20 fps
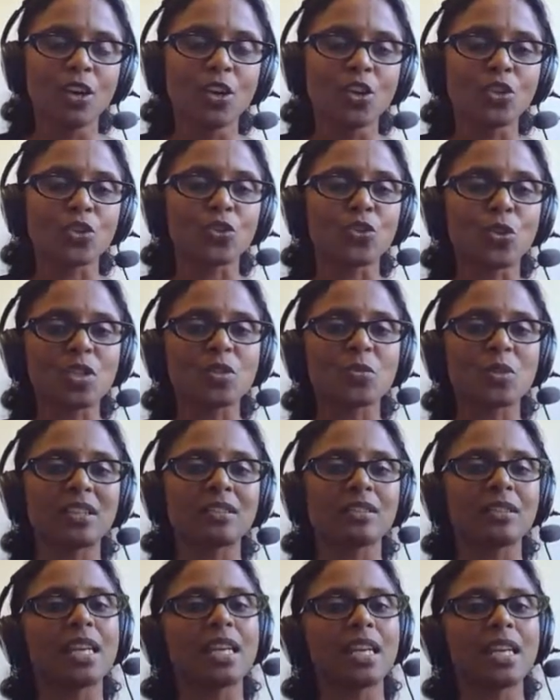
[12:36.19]
So those were the
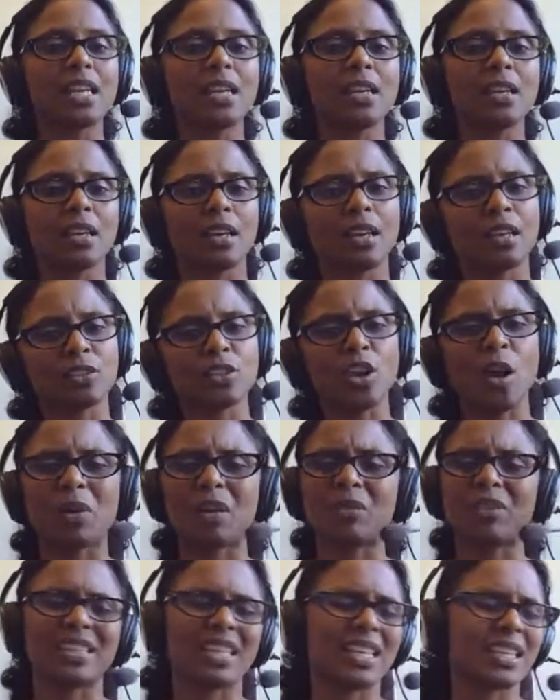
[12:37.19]
three uh, top
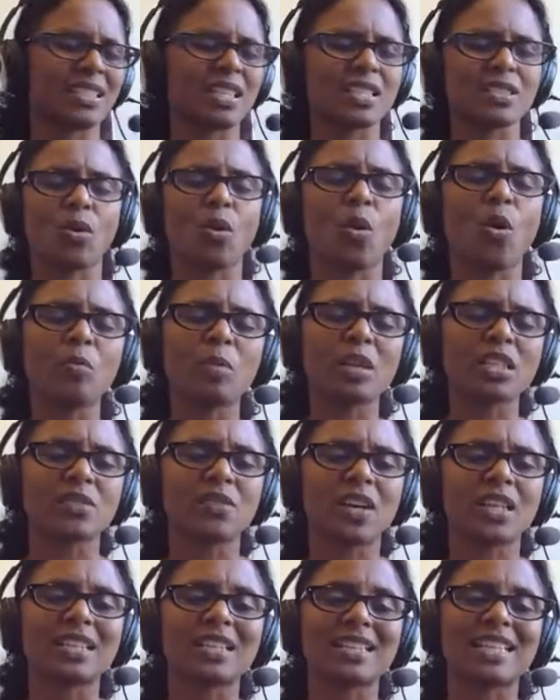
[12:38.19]
level things. There's a whole bunch
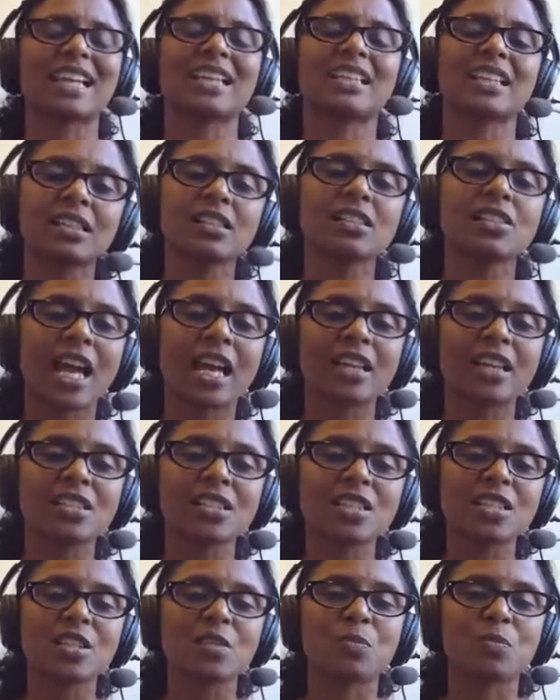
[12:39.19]
of other technical
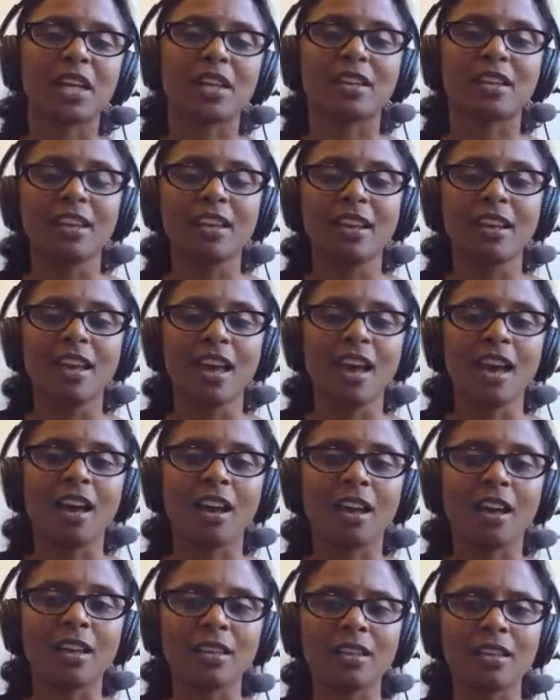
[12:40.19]
challenges, but
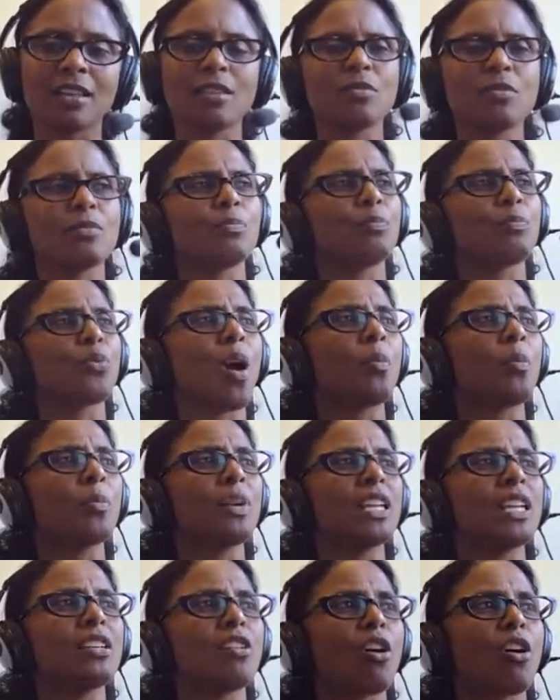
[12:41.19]
uh,
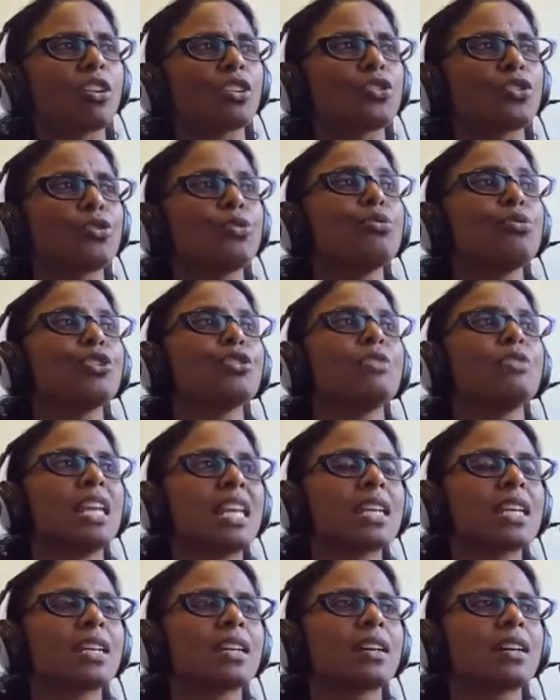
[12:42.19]
probably not too
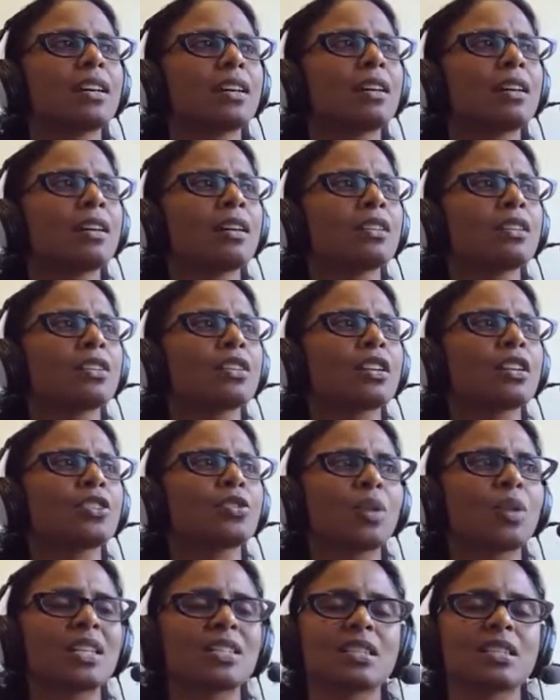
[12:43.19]
unique uh,
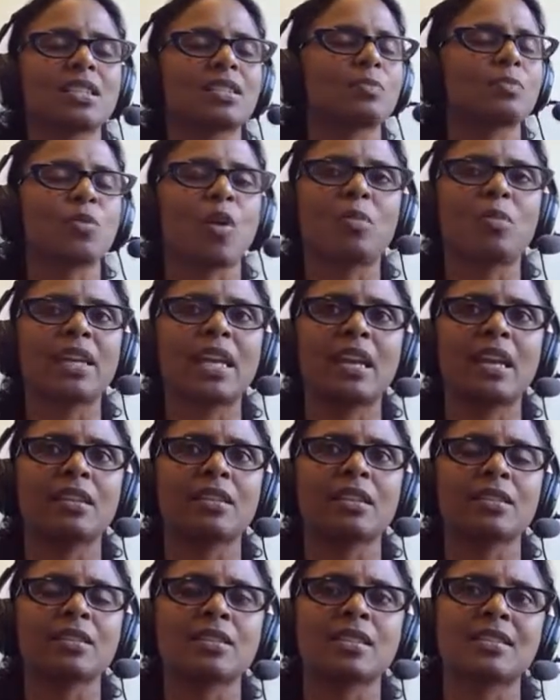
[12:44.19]
to us. It's probably
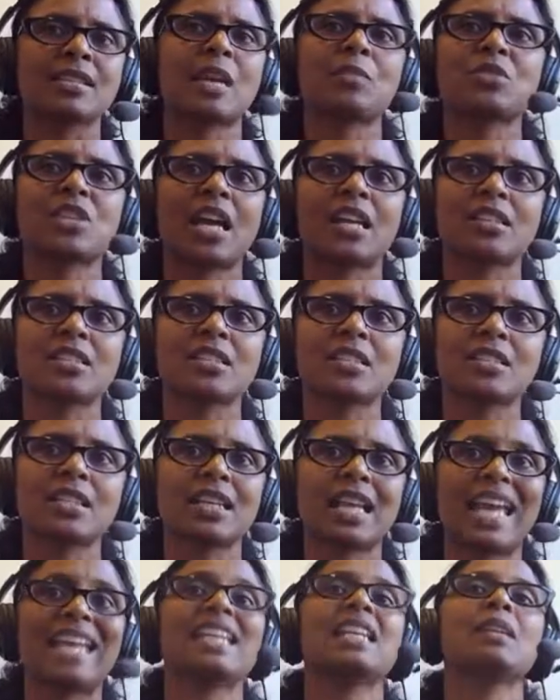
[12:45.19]
the, the same challenges
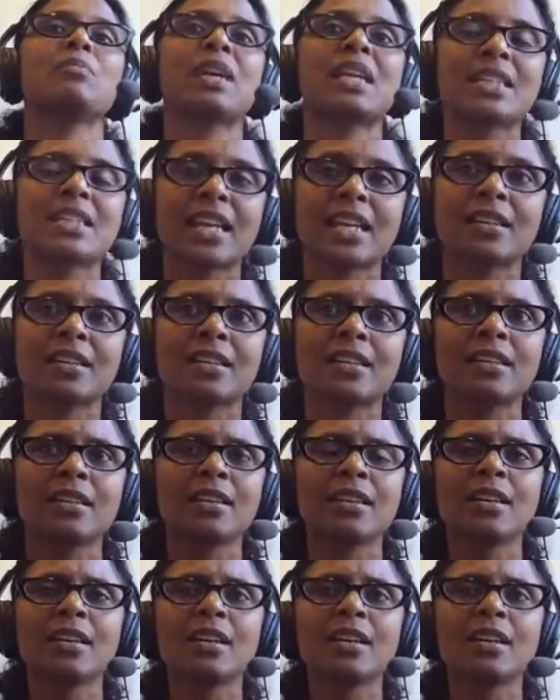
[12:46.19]
that any big data